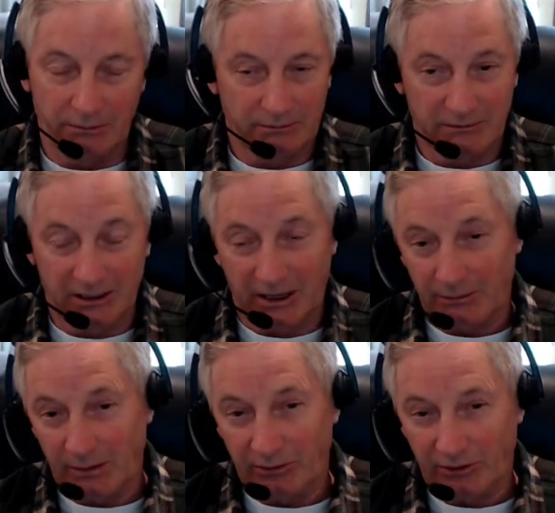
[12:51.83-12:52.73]
again,
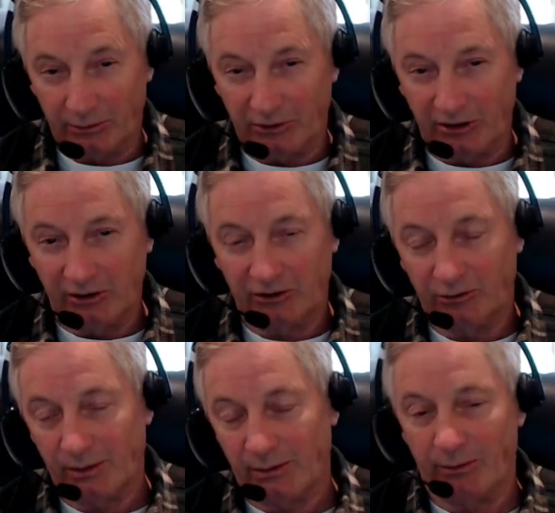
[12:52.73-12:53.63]
maybe civilization,
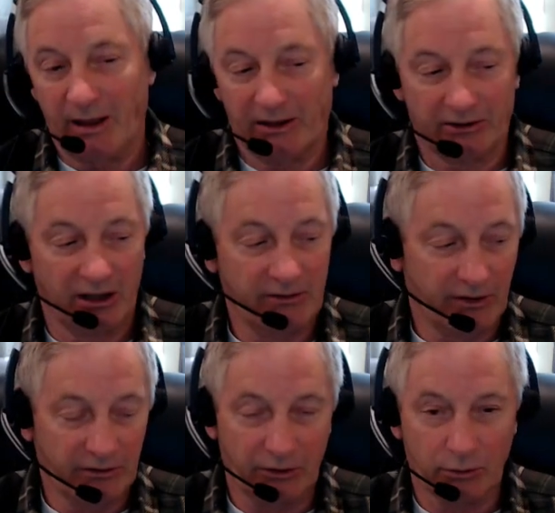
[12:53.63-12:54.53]
maybe past life on
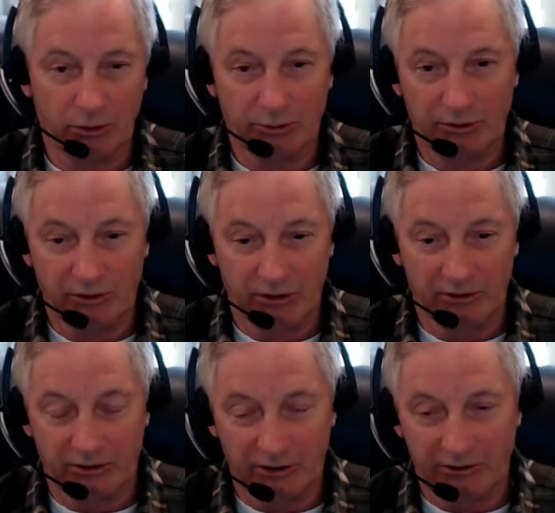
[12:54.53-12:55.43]
these worlds, but you're going to
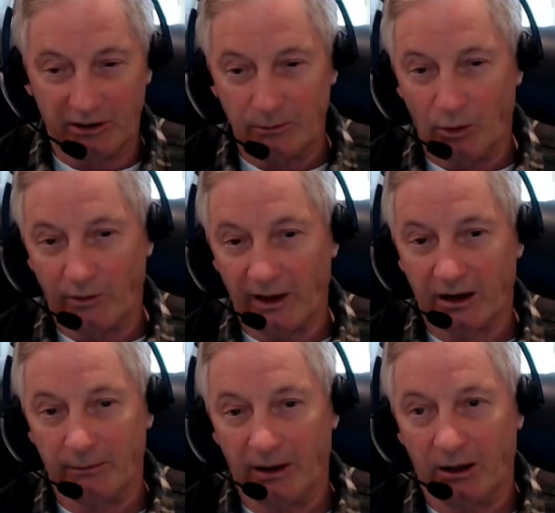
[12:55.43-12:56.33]
start seeing more of that
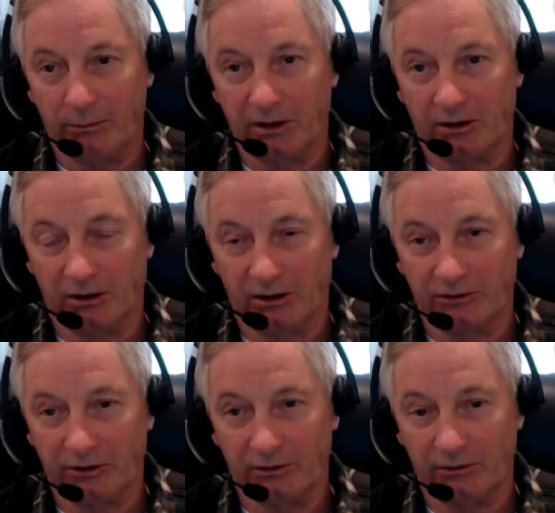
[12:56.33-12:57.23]
come out because
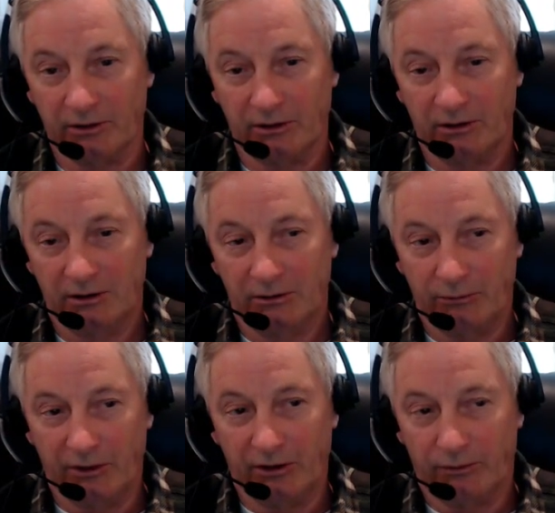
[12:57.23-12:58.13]
of
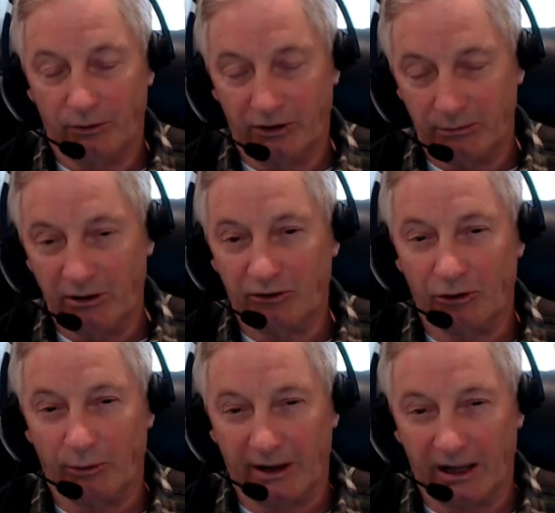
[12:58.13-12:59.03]
within a fourth dimensional
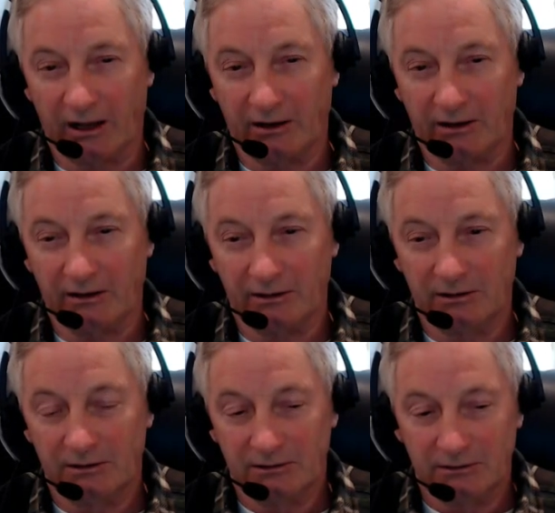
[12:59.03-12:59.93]
reality.
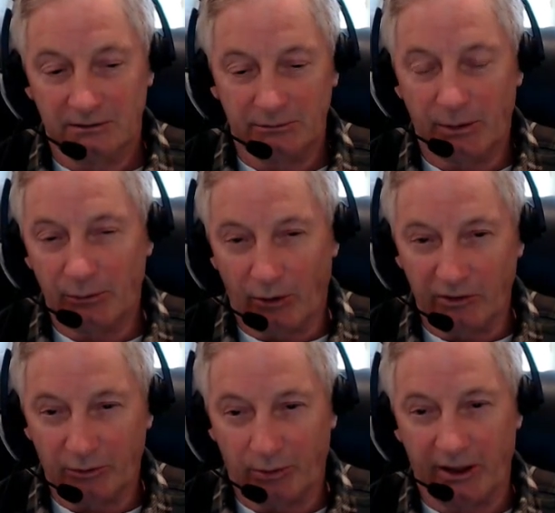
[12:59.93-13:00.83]
Remember, all
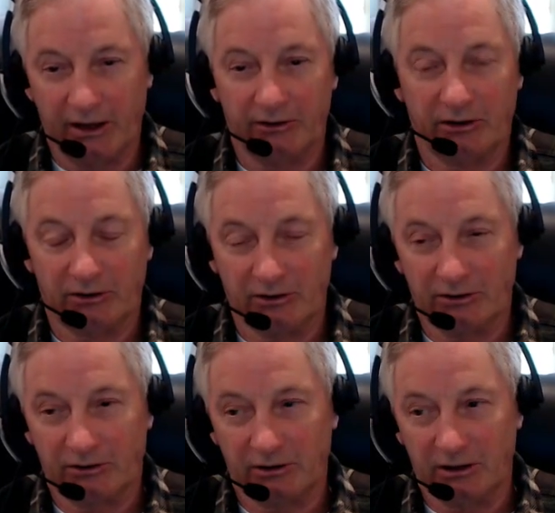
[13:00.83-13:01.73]
these planets
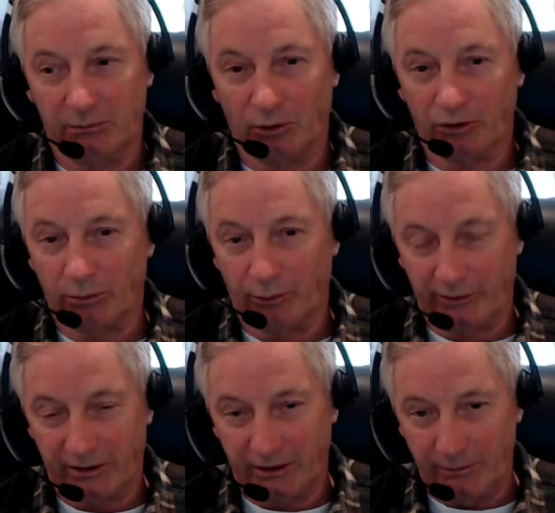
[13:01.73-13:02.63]
exist in multiple
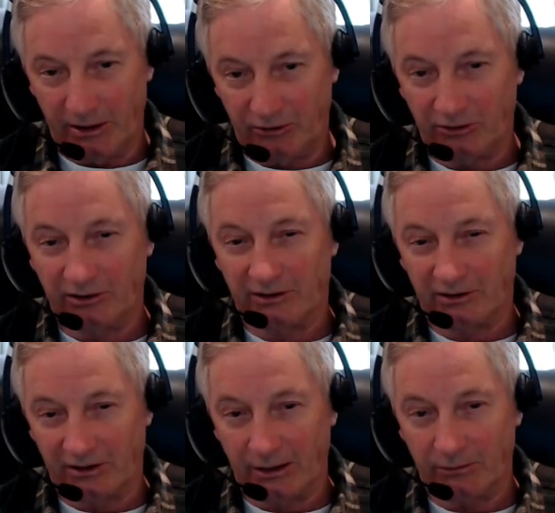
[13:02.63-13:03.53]
dimensions at the
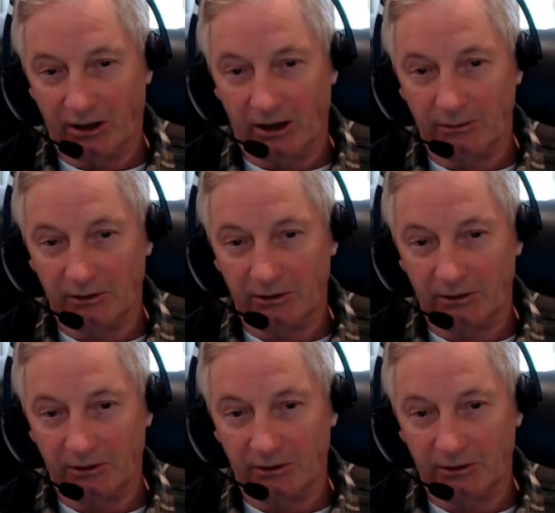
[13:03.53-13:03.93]
same time, and